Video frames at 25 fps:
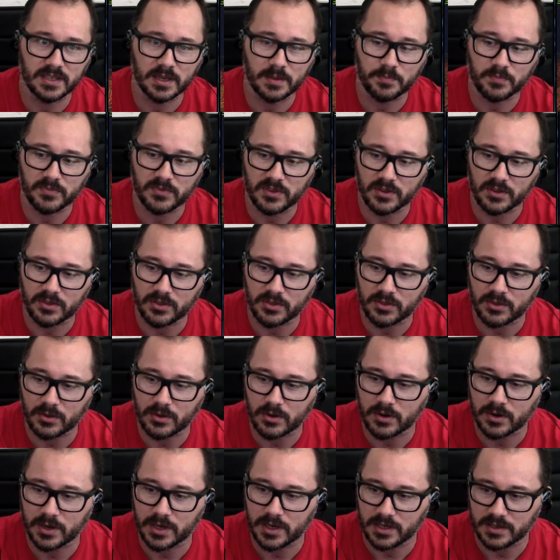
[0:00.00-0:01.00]
dipped to
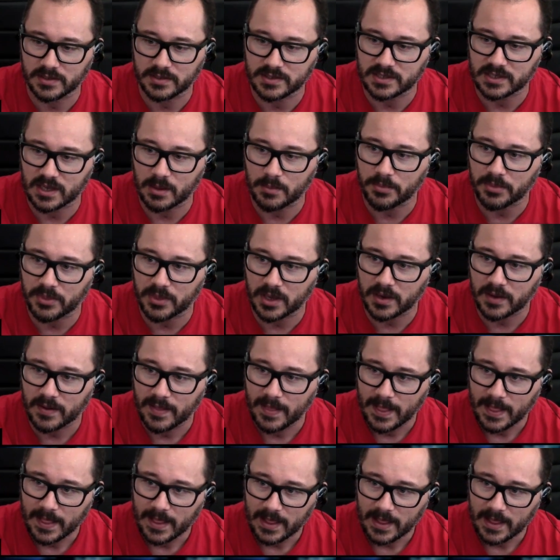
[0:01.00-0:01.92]
30 something.